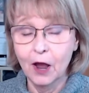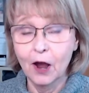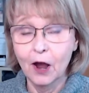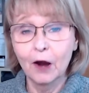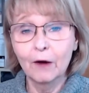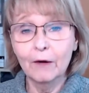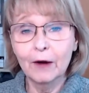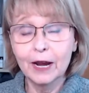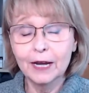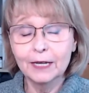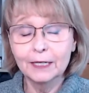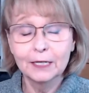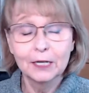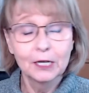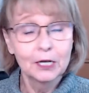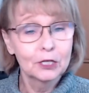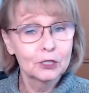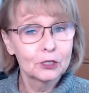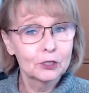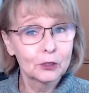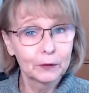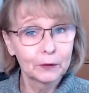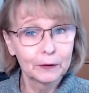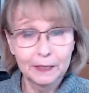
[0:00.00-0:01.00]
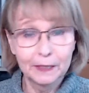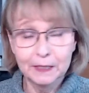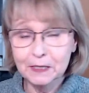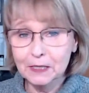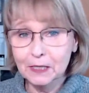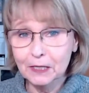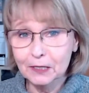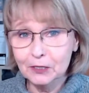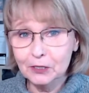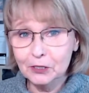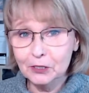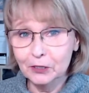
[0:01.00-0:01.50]
All right, so let's
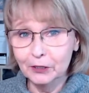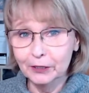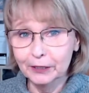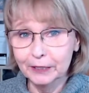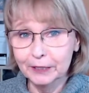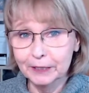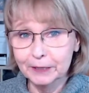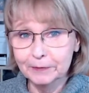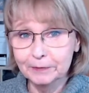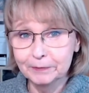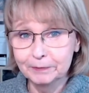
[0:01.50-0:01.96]
get started.